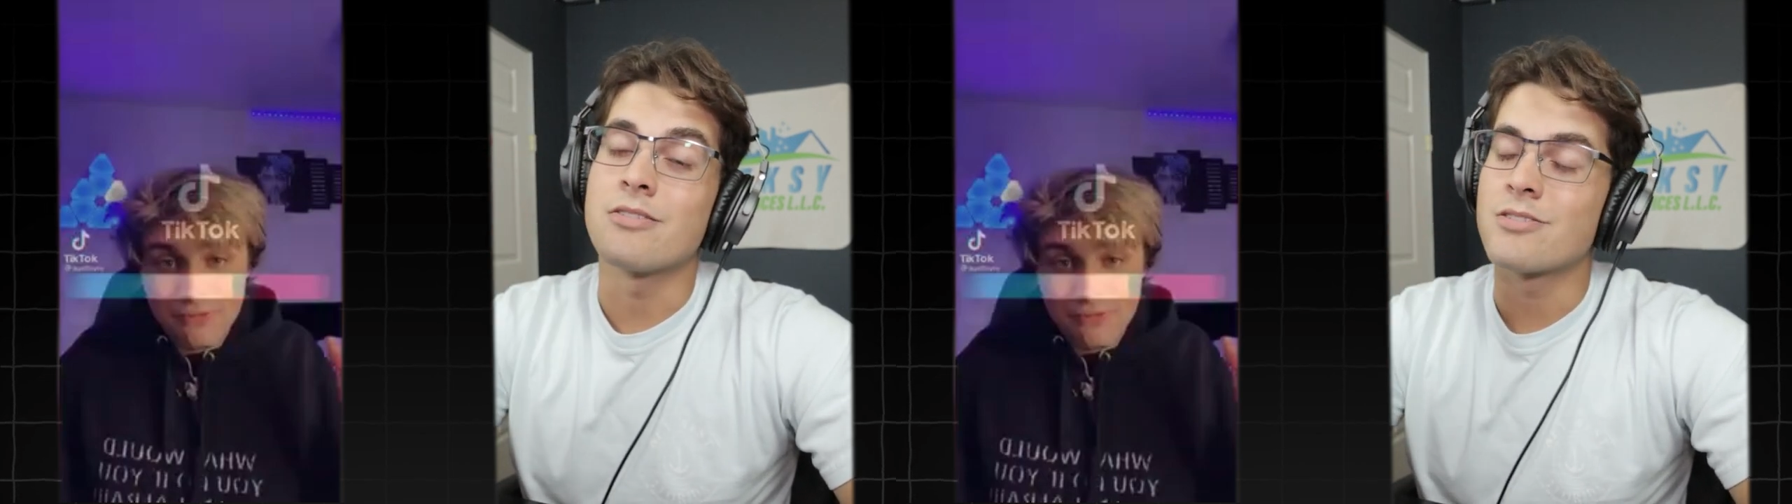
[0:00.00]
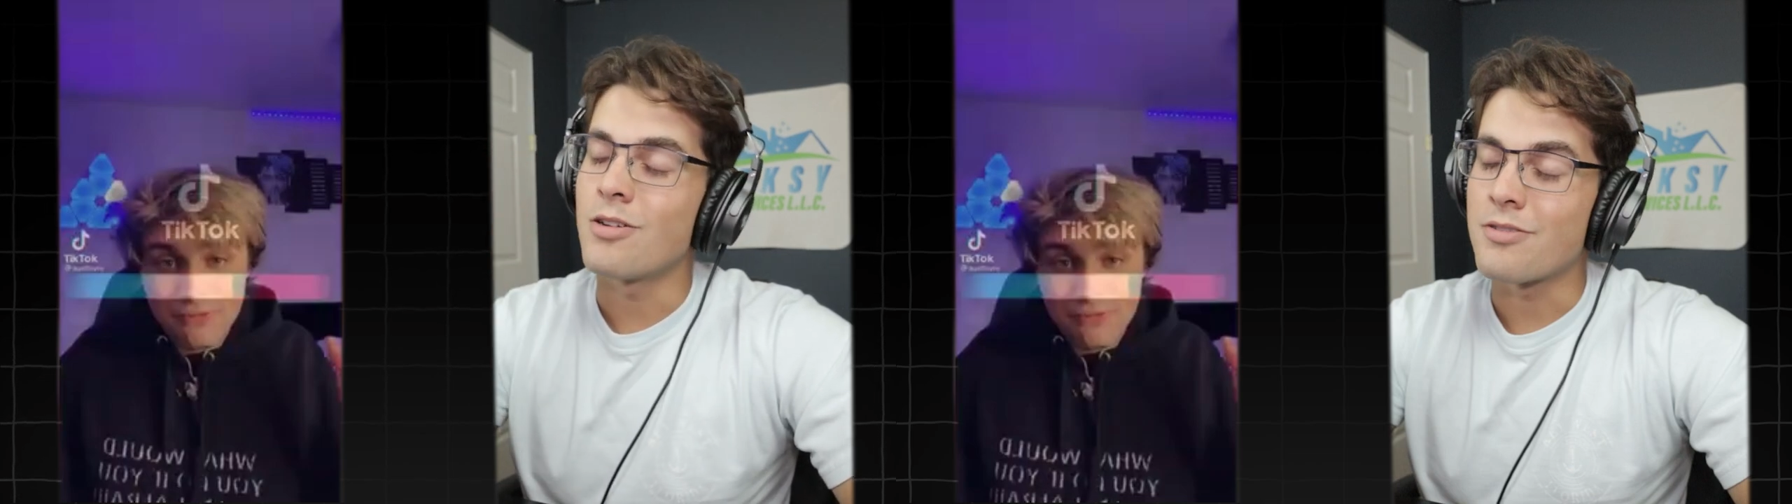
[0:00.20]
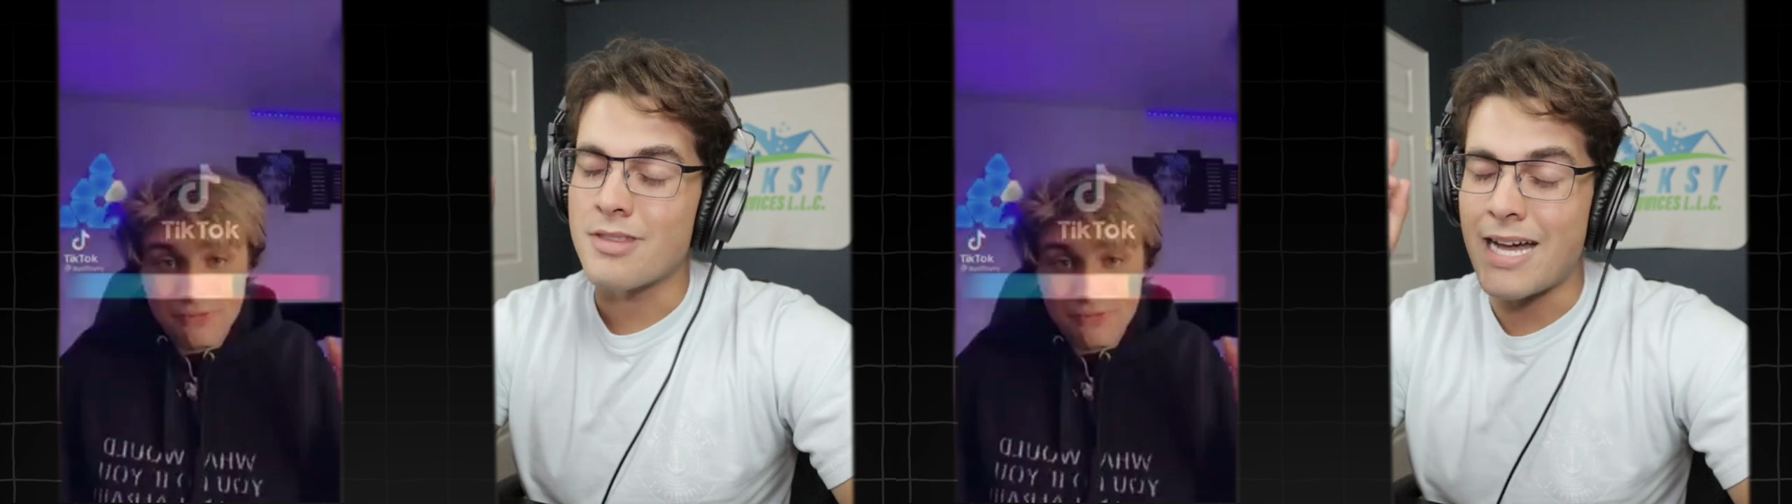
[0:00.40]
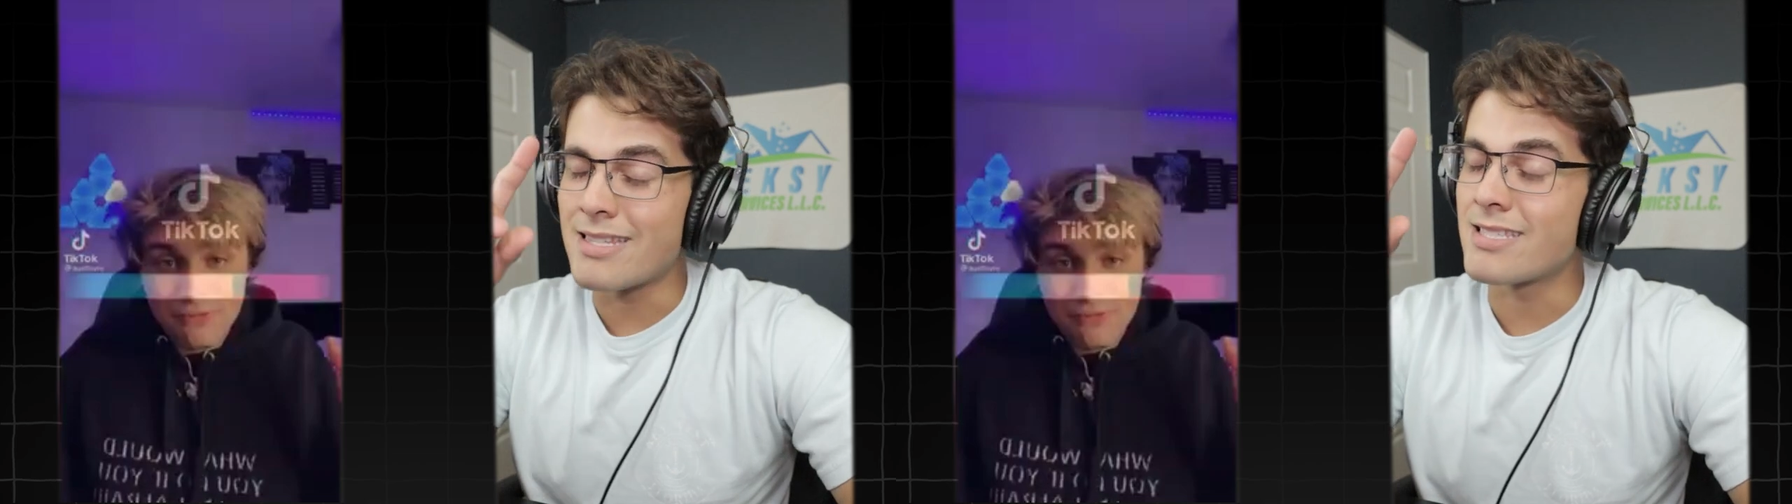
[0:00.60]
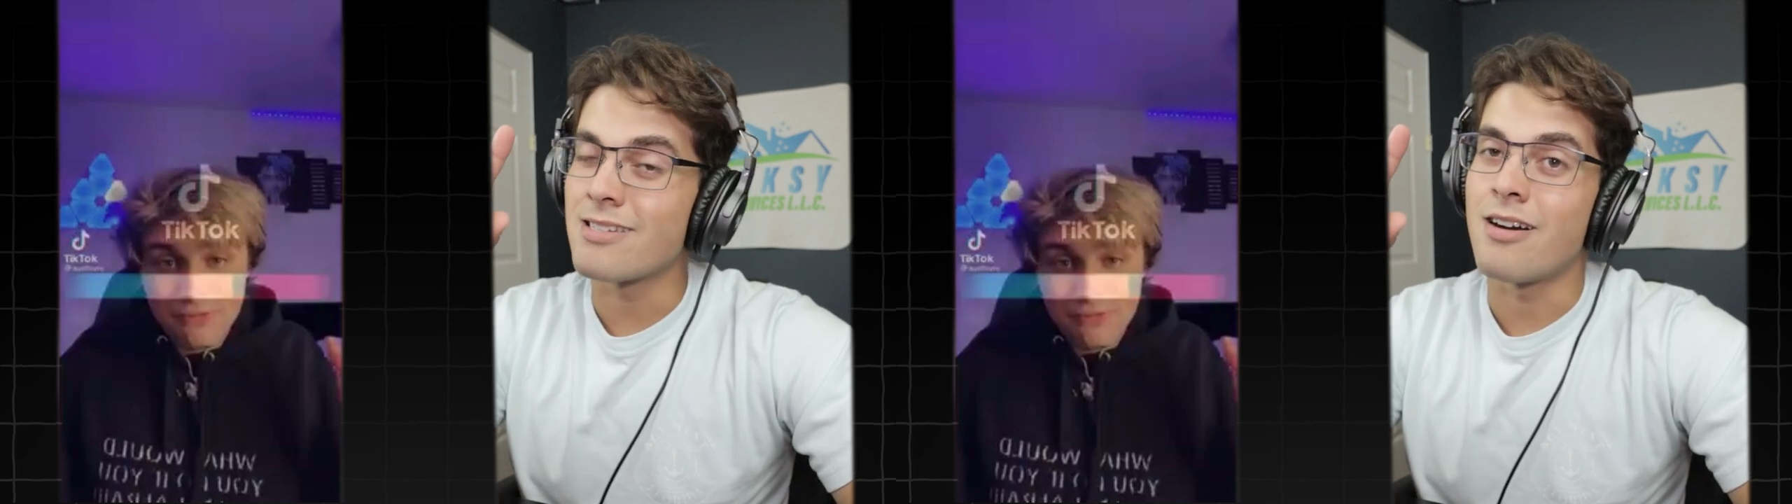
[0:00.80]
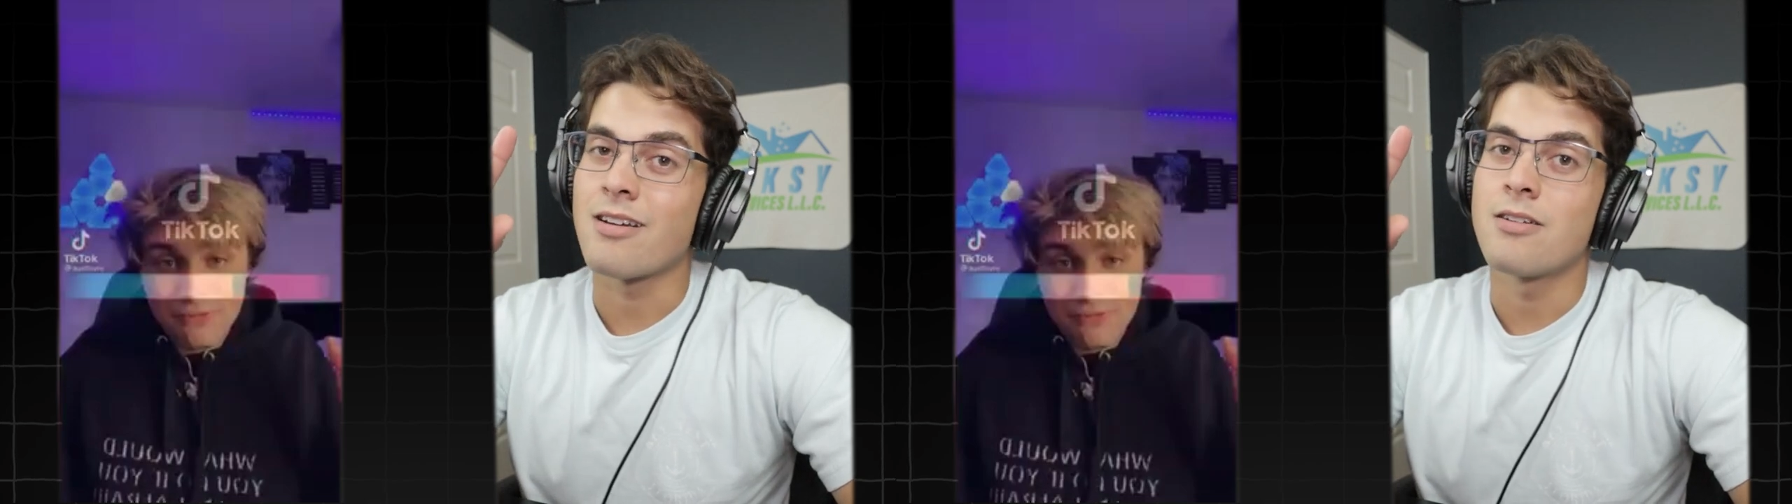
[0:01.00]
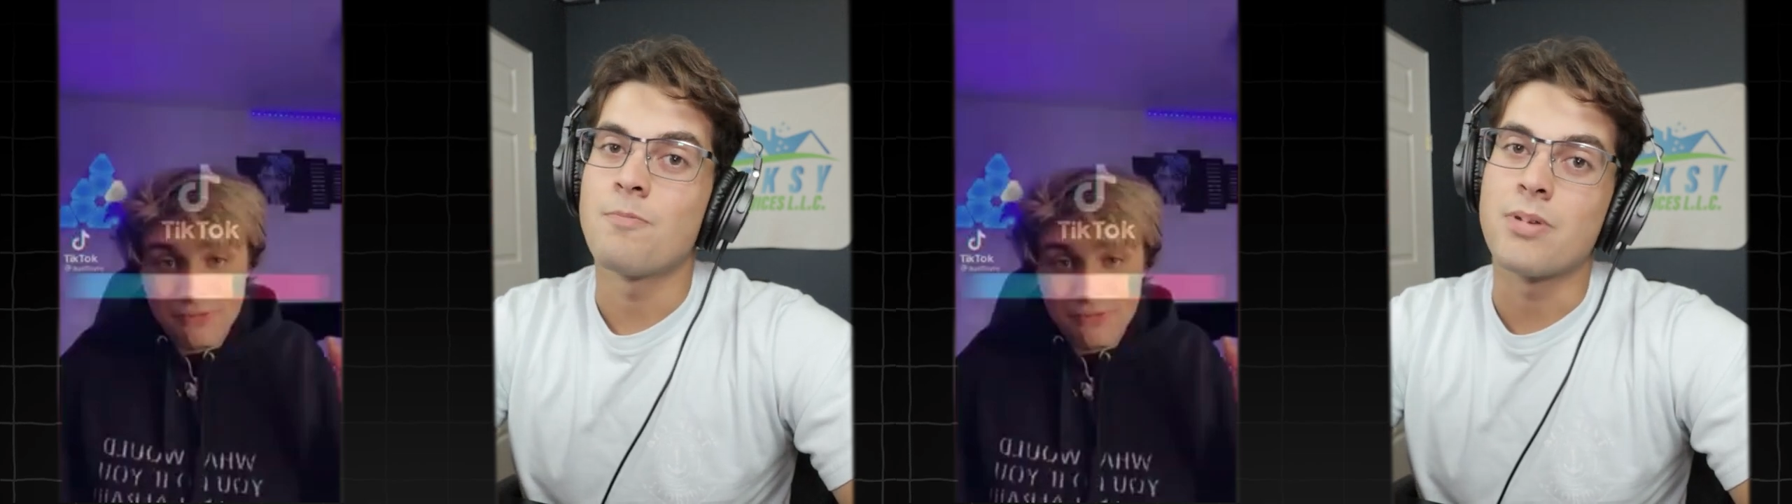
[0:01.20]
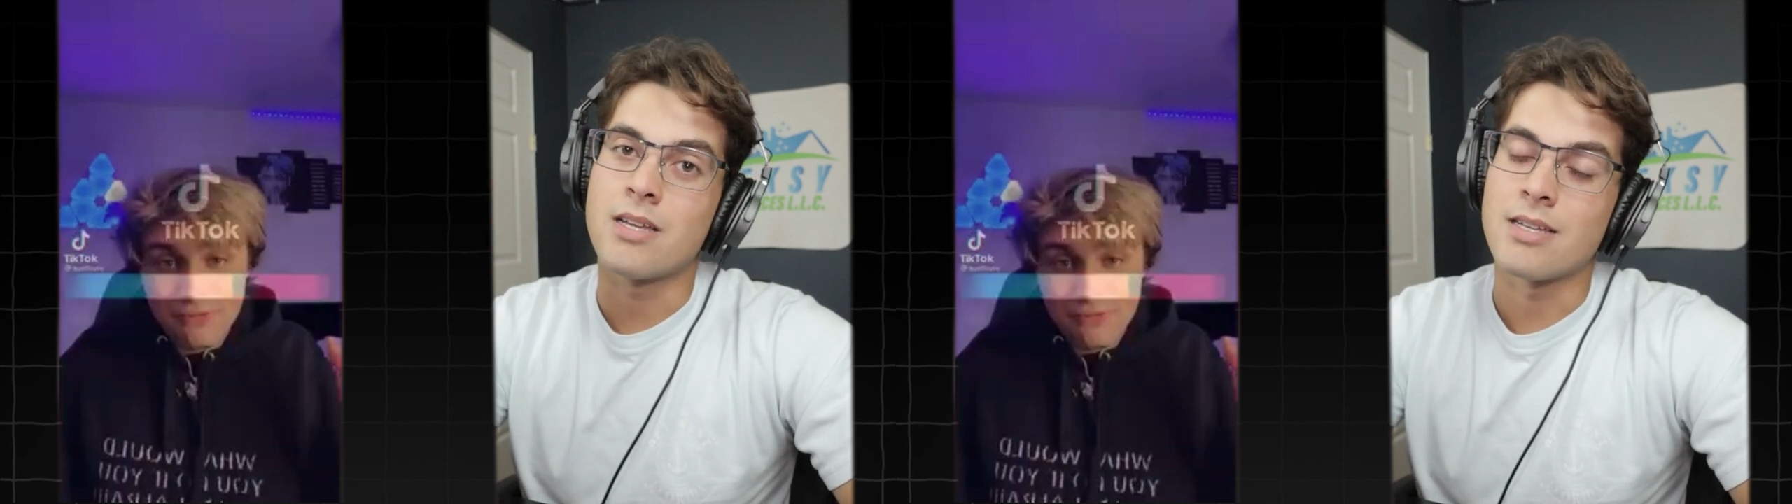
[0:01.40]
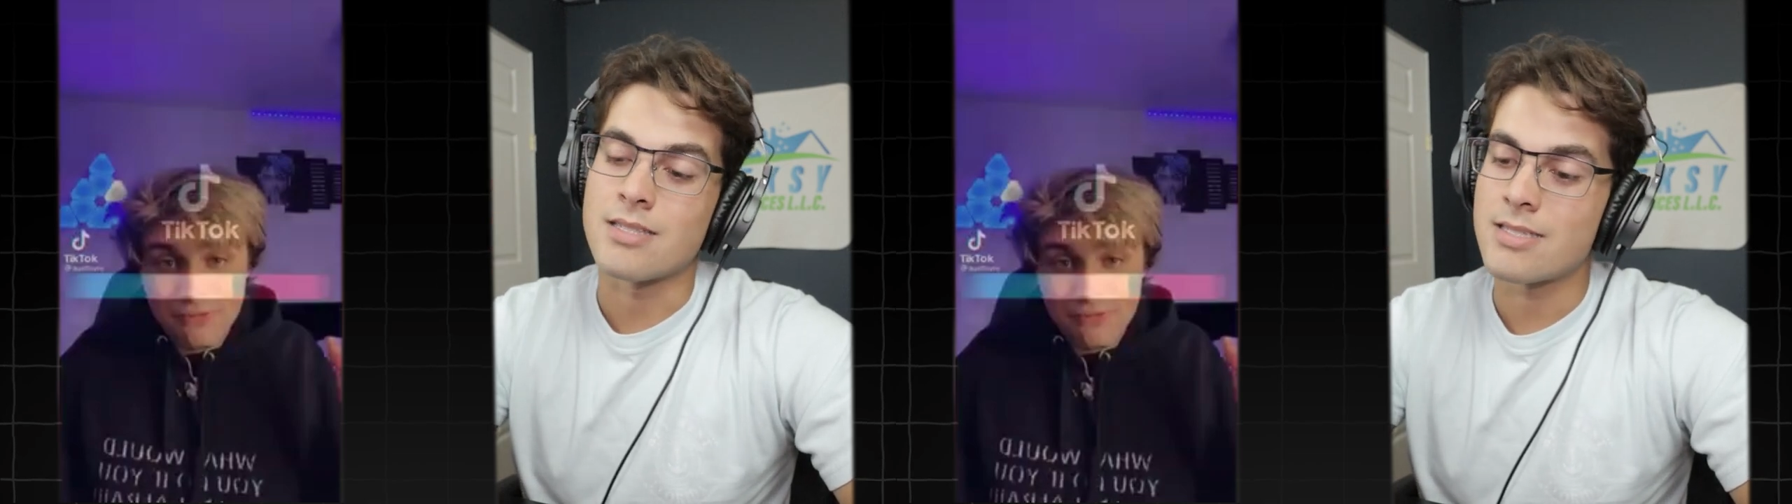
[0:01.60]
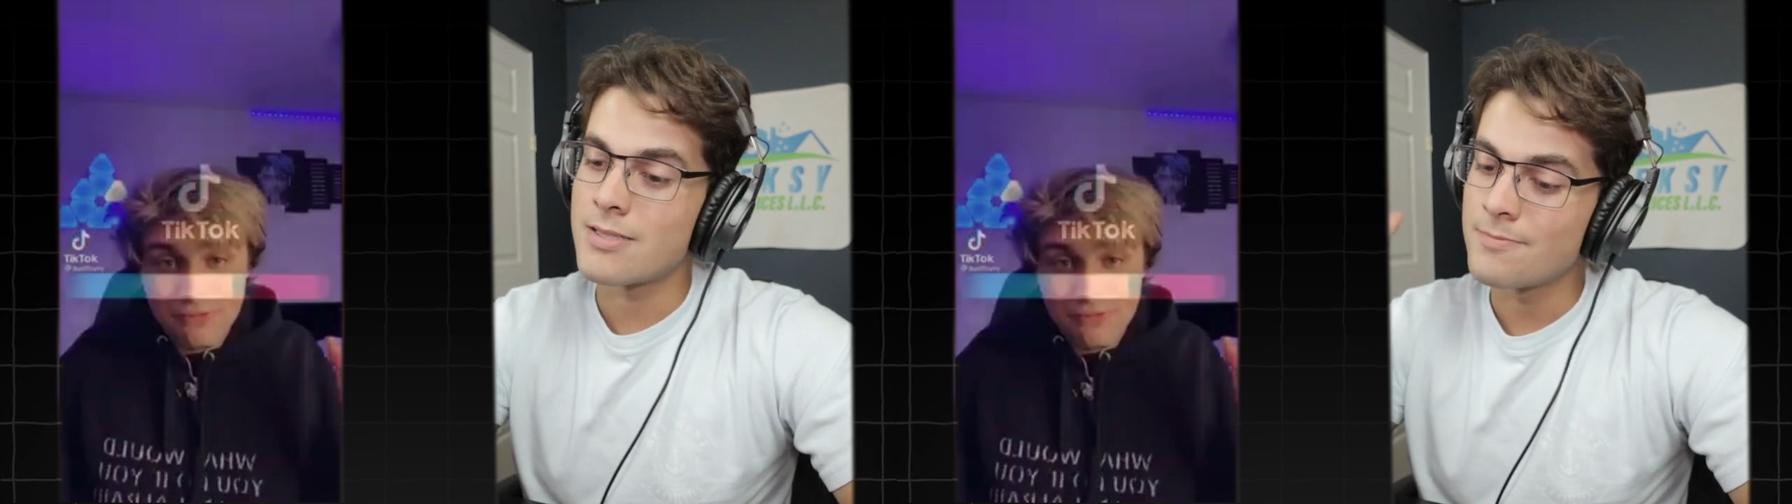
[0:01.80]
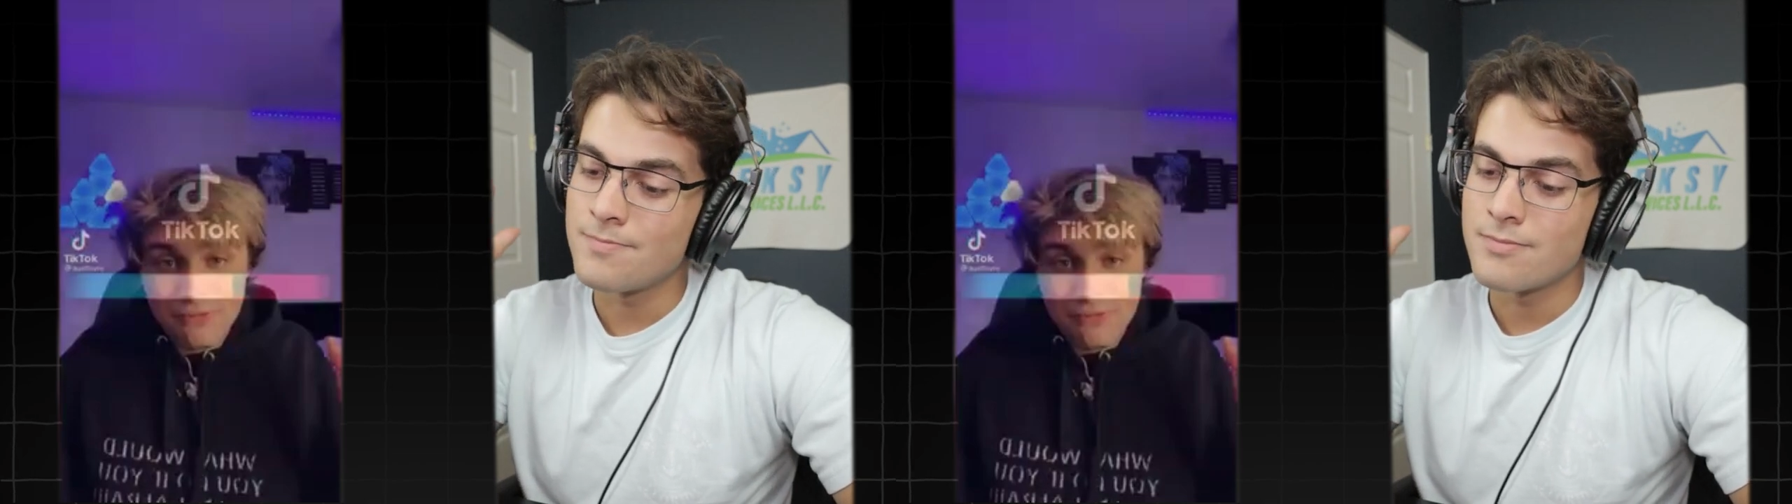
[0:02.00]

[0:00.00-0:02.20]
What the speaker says: They're told not to talk because